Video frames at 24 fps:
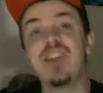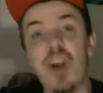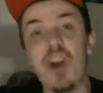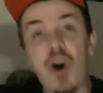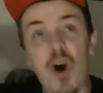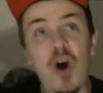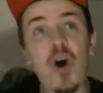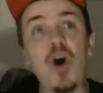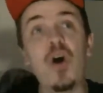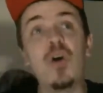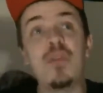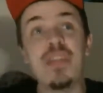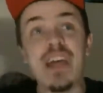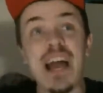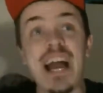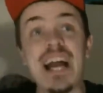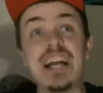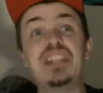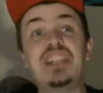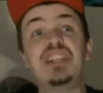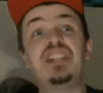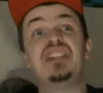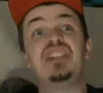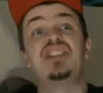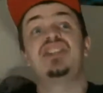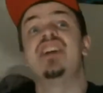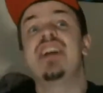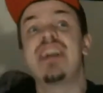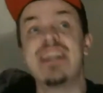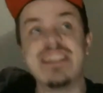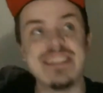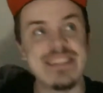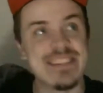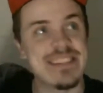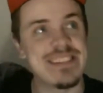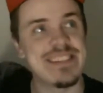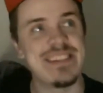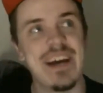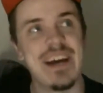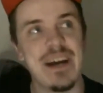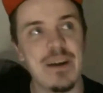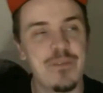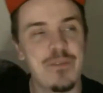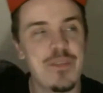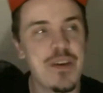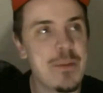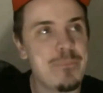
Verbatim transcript: and all that shit and stuff.